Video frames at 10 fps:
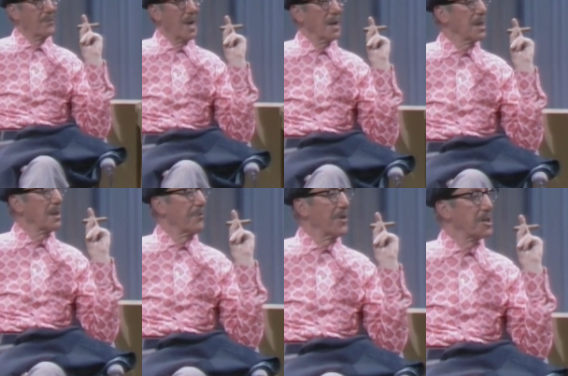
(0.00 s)
end of
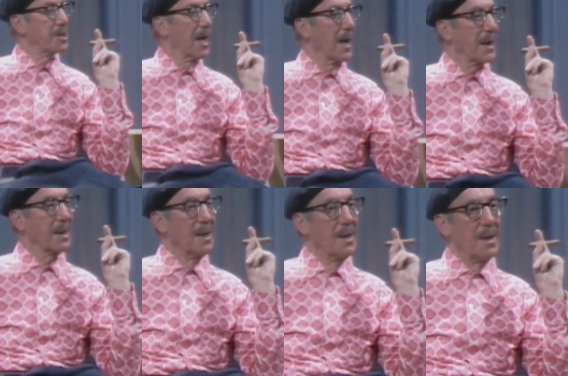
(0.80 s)
the first act,
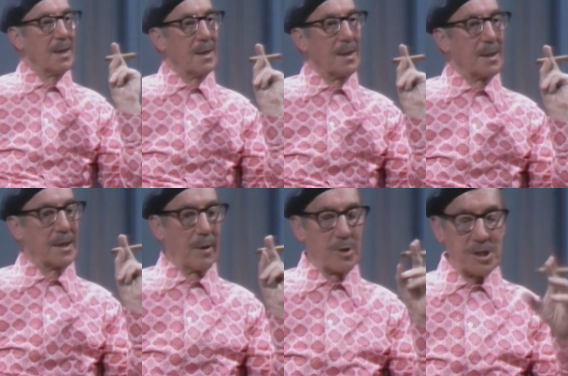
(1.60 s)

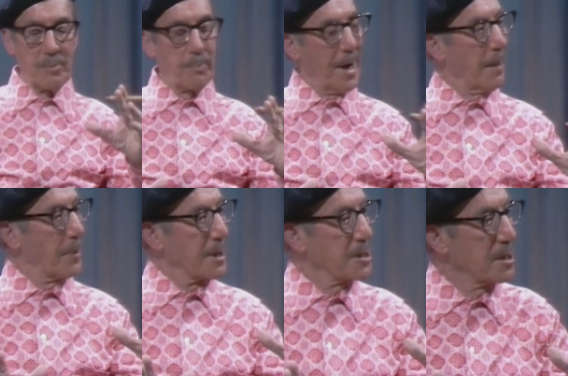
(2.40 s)
there were some
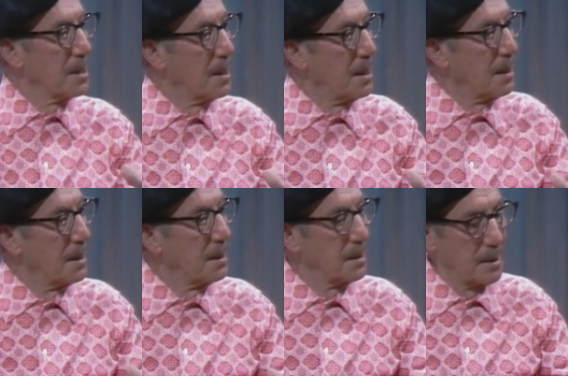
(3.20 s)
papers.
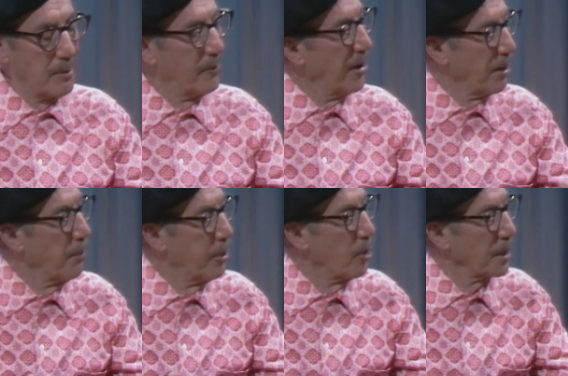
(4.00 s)
There were very
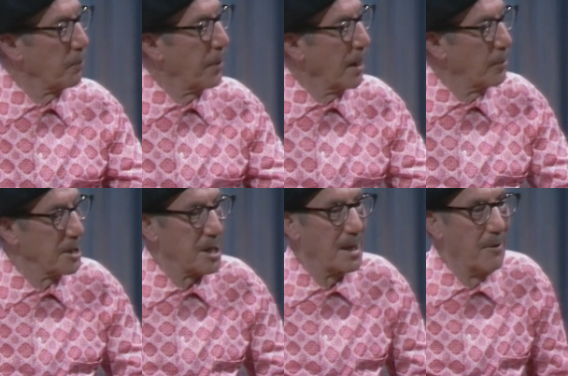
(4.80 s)
important
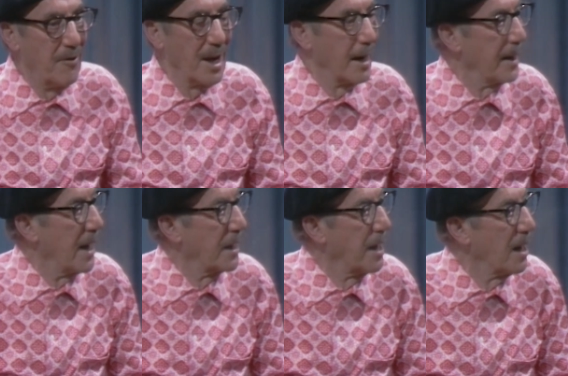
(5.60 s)
papers, and the villain
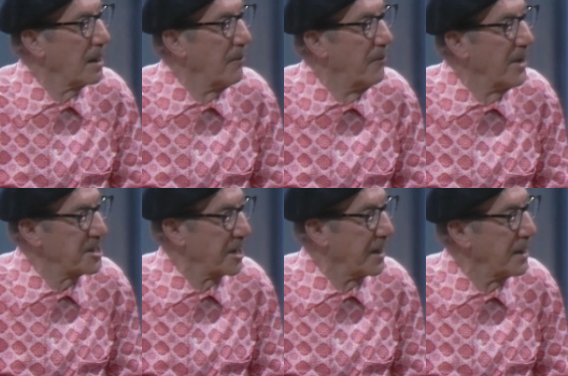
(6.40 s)
had gone to
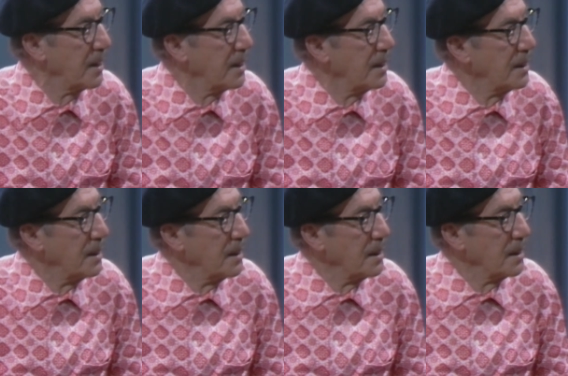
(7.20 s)
visit
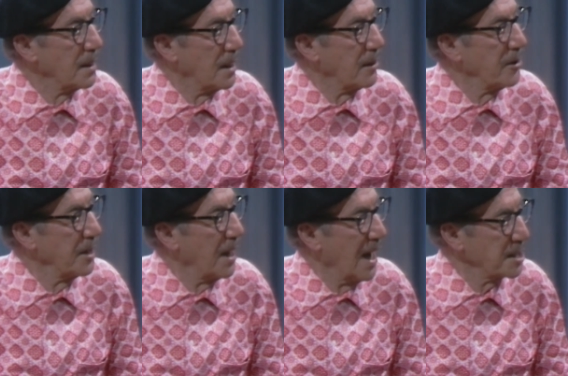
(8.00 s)
her
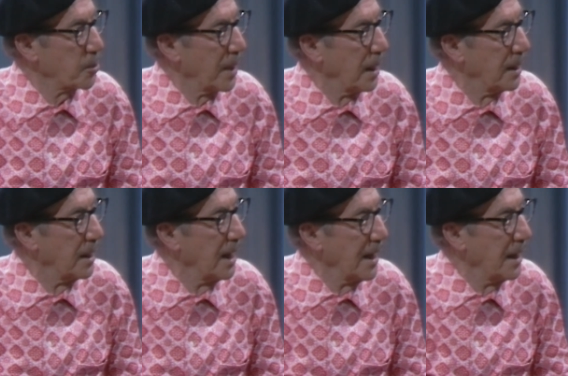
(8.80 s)
in the hospital,
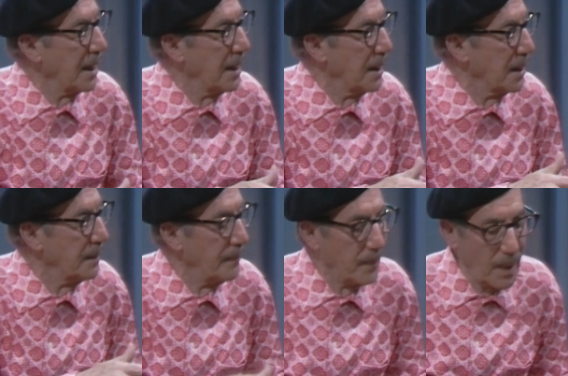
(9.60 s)
the leading girl.
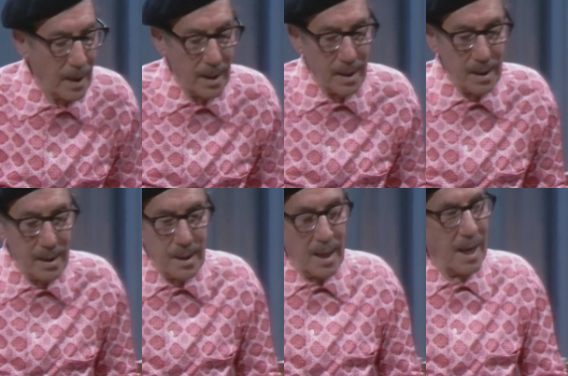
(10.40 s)
Mm -hmm.
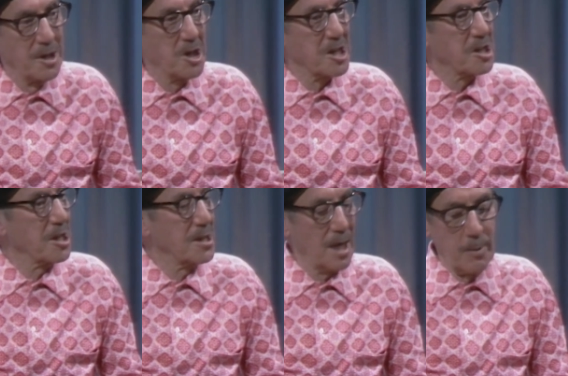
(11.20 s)
And just
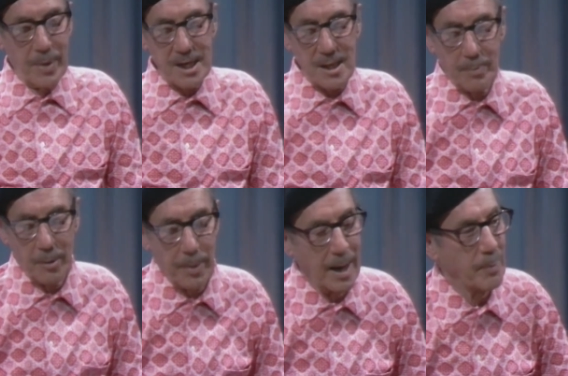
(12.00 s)
as he picks up
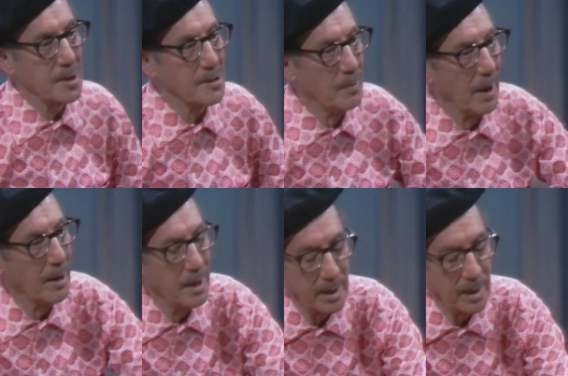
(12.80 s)
the papers from